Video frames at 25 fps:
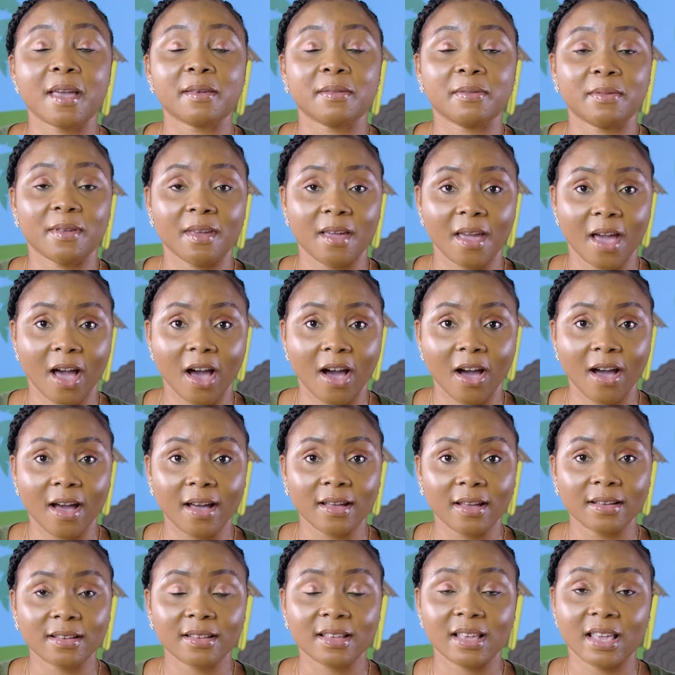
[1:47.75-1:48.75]
They
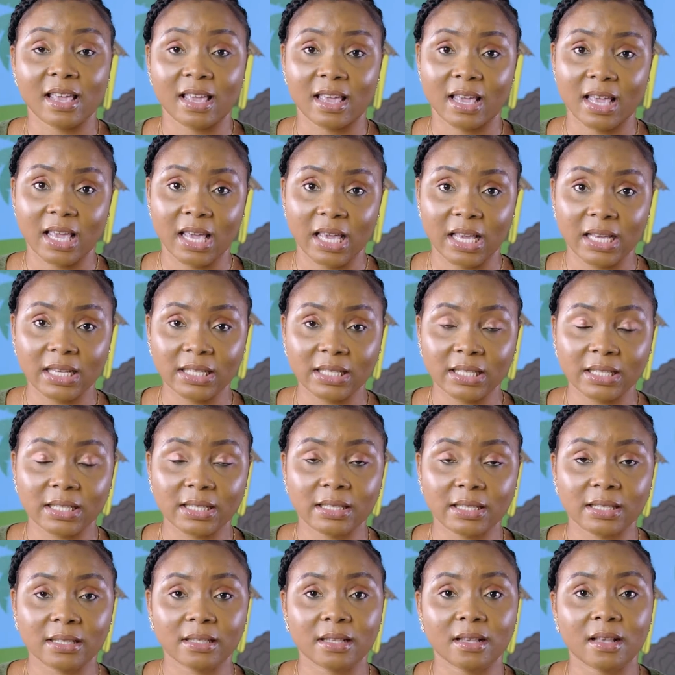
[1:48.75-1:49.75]
are
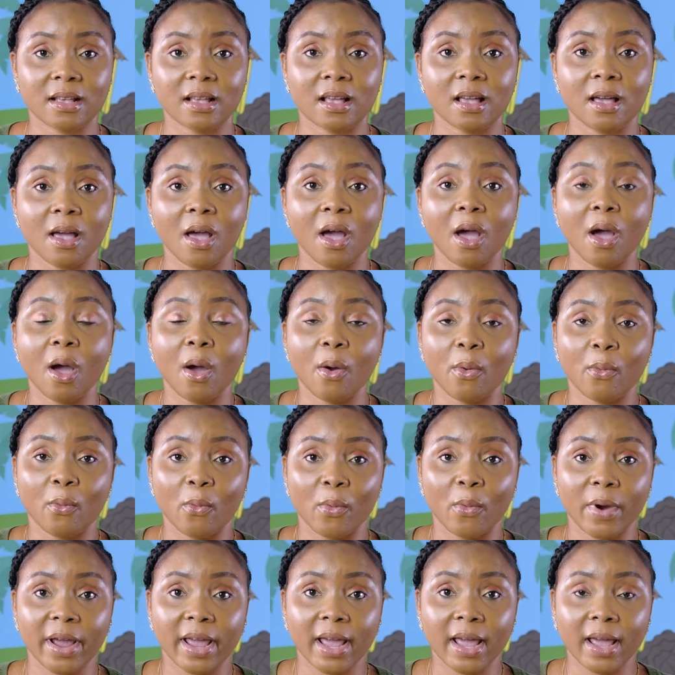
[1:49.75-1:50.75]
is,
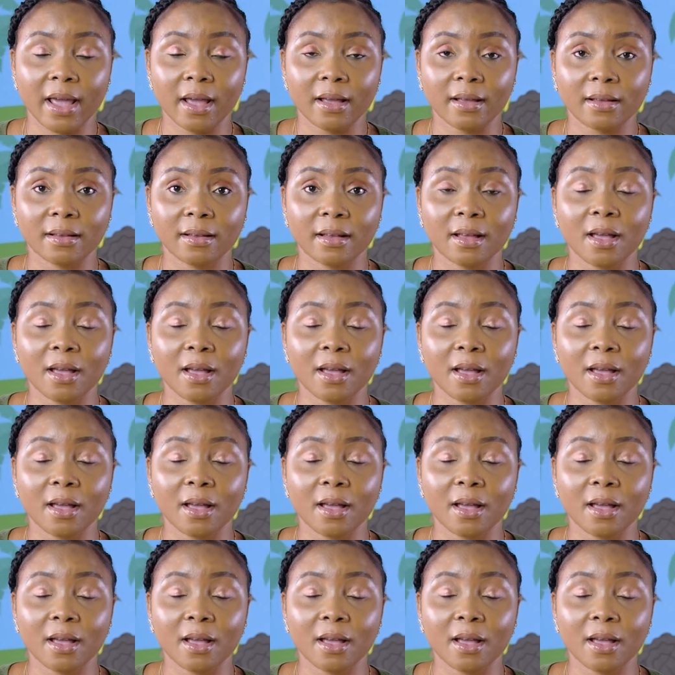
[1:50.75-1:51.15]
were,